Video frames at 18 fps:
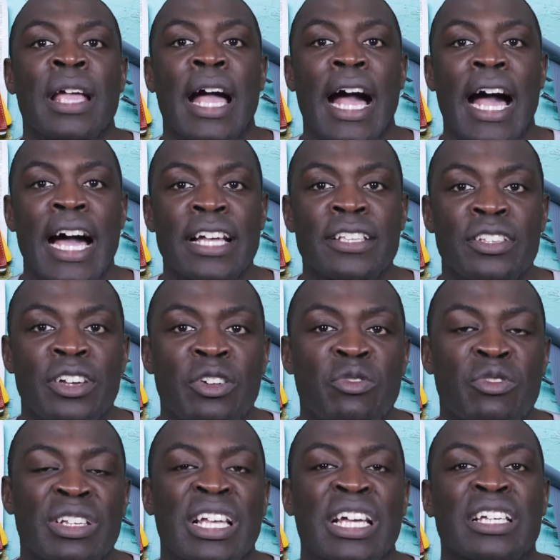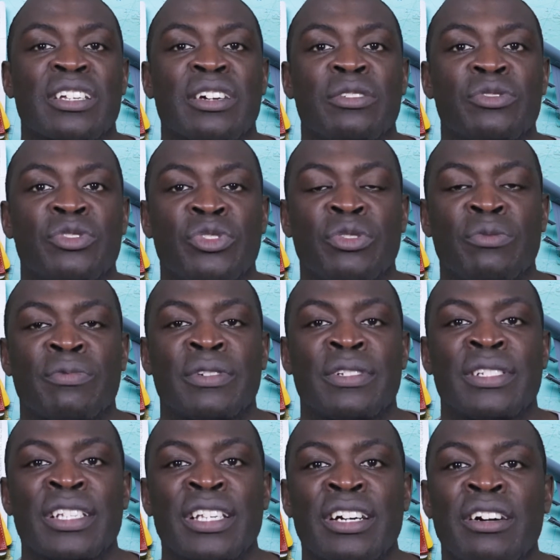I know when I go to
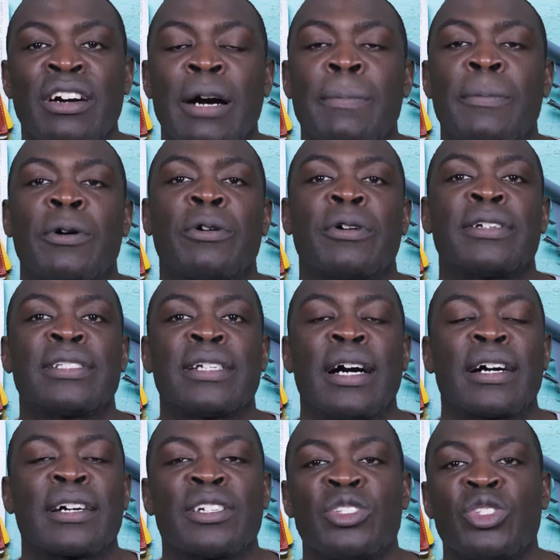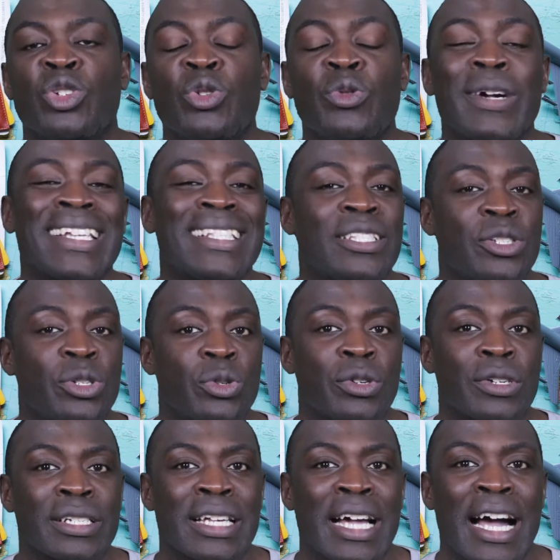Brazil, I'm already talking to a
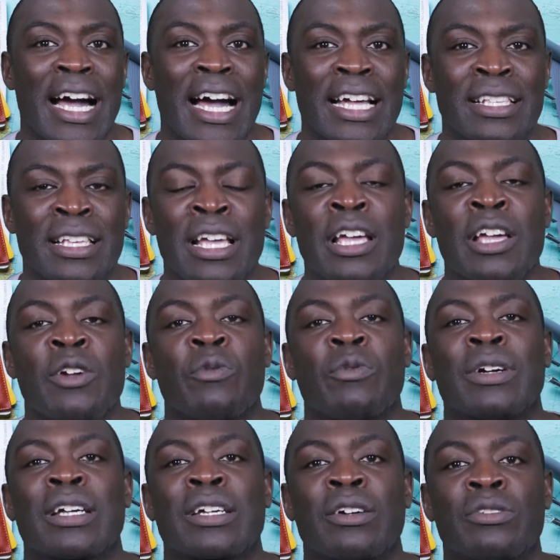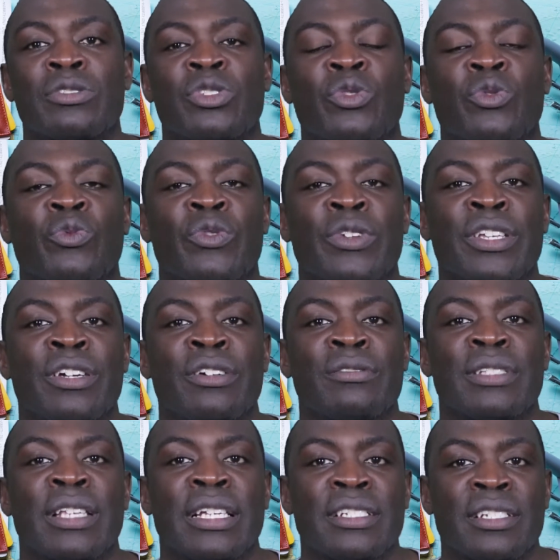tour guide. When I go to Rio
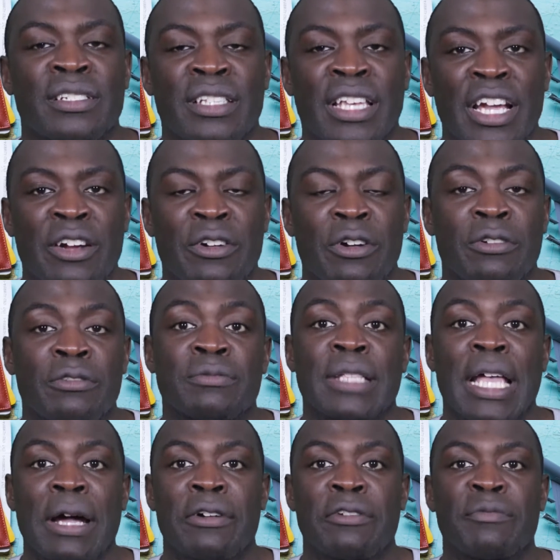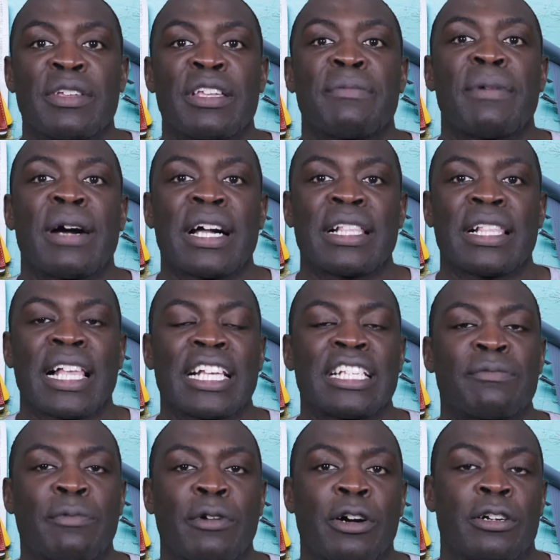de Janeiro, that would be my
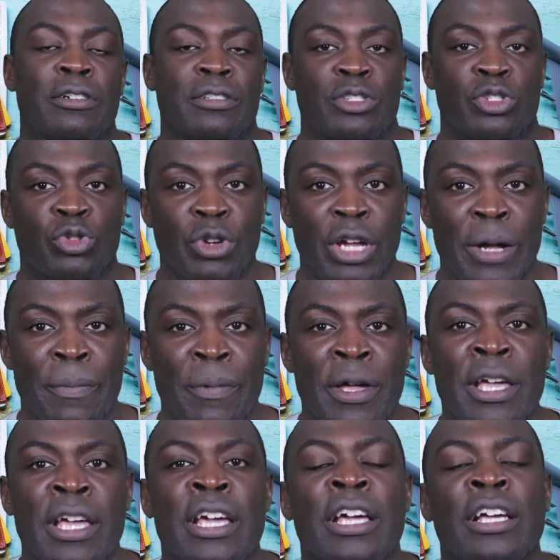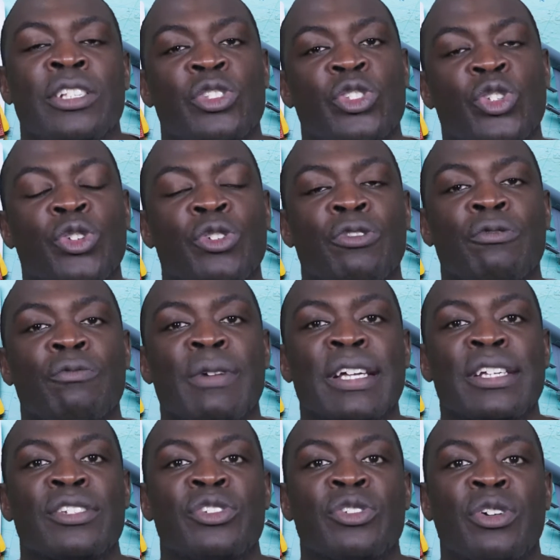last part of the trip, to
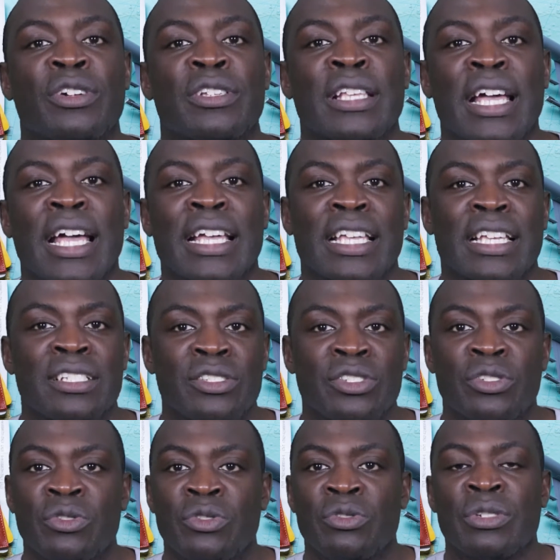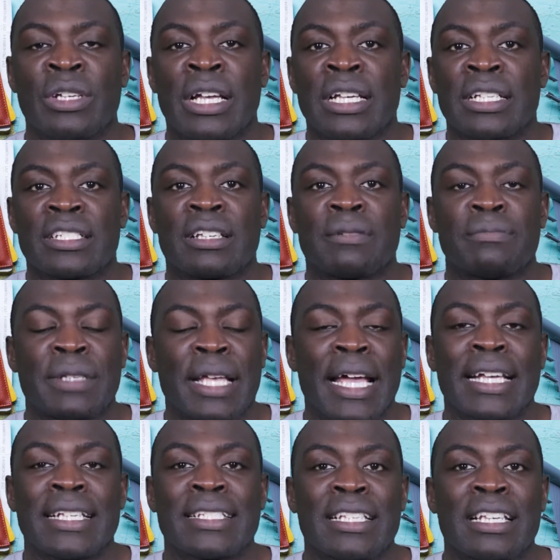make sure that I can do some
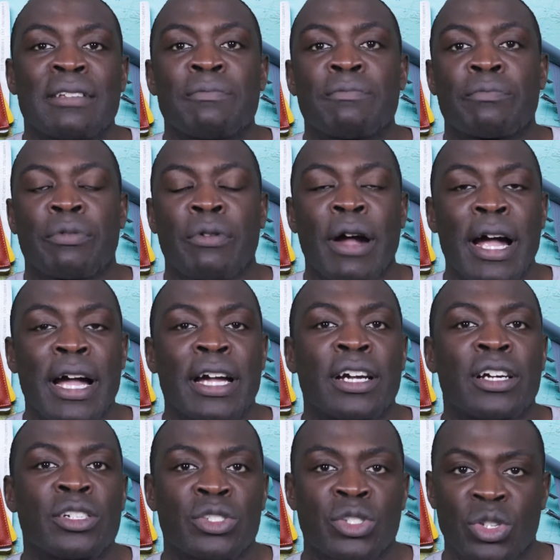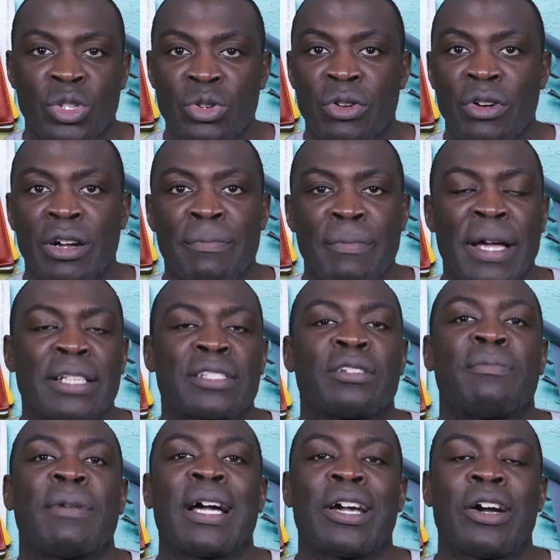testing prior to going back
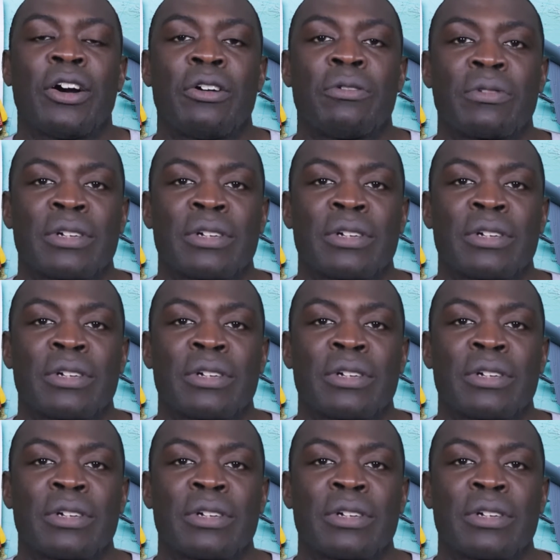to my home